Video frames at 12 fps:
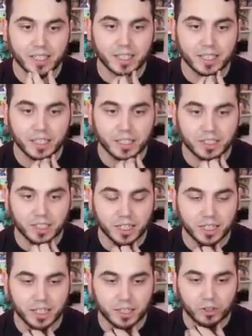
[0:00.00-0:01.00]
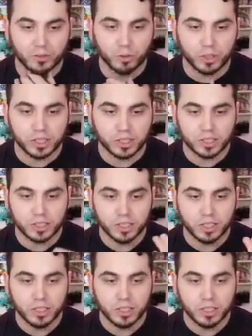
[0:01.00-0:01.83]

I can get a second echoed voice.